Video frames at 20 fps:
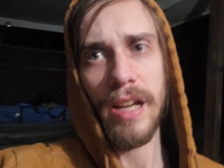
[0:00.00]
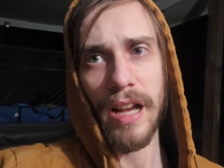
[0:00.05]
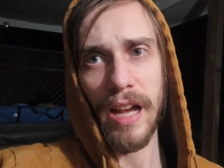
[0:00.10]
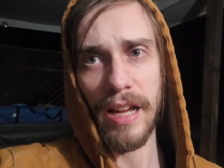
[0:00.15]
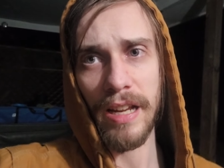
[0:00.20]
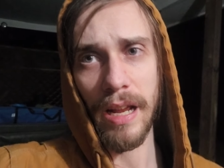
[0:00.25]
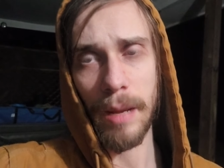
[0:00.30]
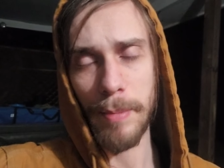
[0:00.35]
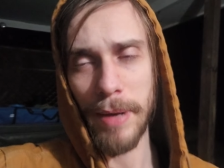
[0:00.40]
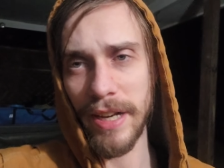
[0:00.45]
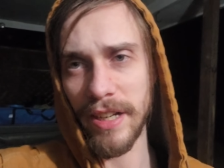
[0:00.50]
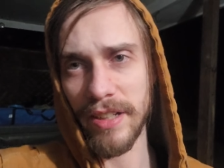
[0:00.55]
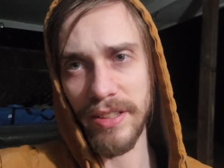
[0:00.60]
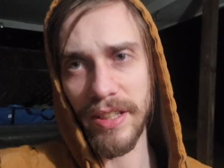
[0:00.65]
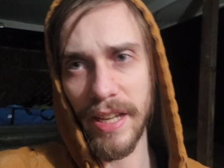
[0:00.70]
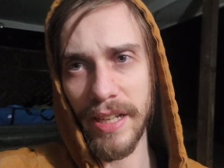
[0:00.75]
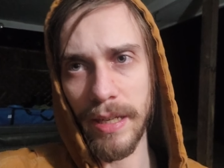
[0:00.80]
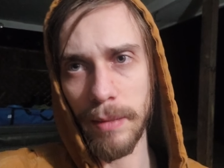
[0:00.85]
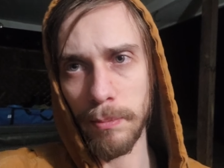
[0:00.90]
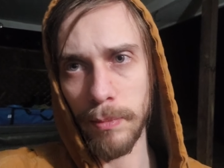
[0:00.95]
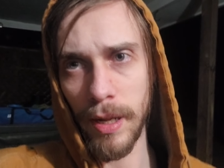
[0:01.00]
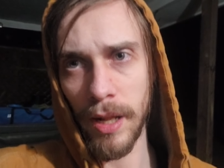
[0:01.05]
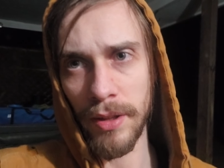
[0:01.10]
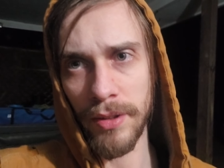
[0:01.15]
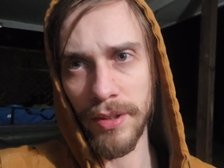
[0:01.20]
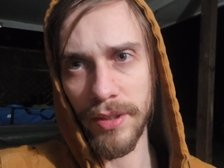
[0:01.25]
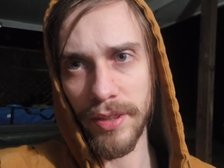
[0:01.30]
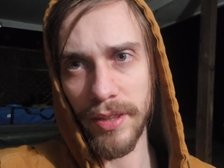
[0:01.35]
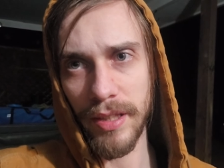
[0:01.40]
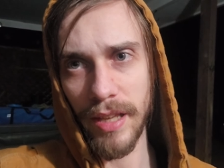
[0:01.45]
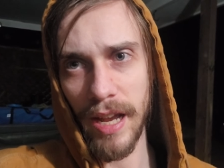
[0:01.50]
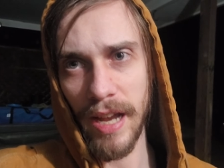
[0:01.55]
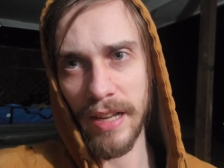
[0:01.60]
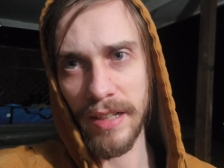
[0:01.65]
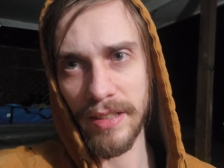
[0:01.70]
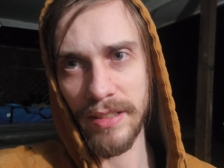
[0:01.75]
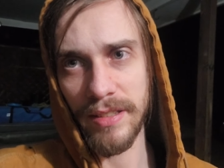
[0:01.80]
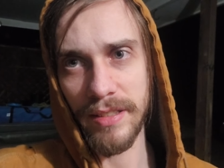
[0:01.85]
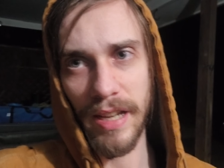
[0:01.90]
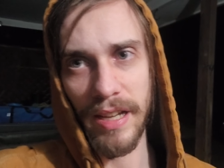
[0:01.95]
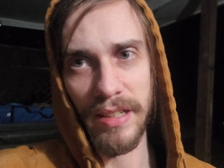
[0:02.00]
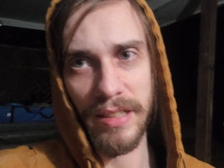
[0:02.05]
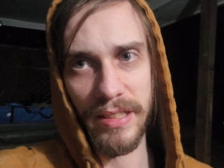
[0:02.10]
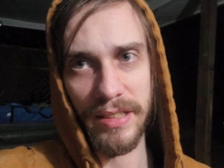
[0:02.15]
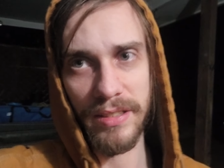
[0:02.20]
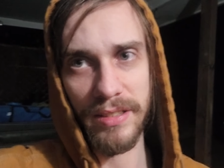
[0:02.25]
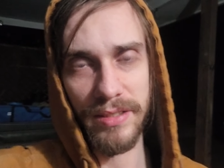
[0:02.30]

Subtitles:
I made it like a month. I